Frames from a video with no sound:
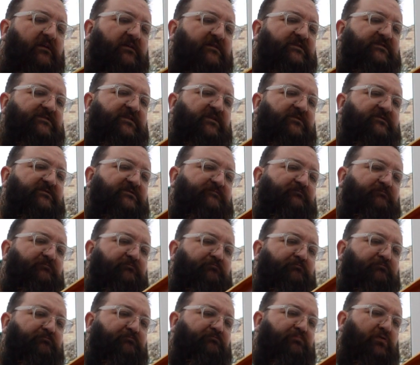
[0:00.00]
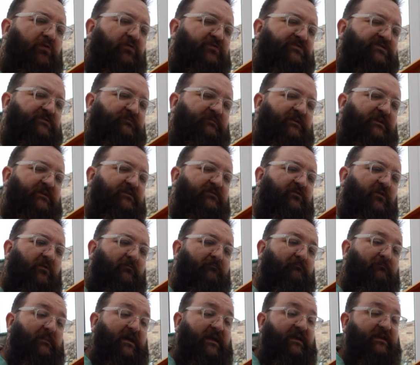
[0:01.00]
So it's possibly
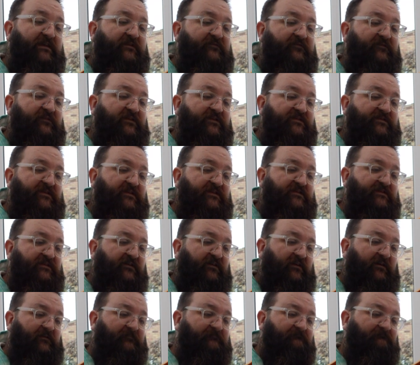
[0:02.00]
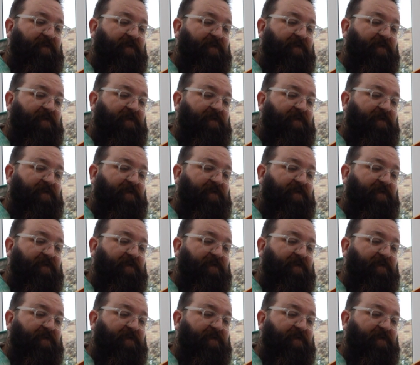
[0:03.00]
not made for this guitar.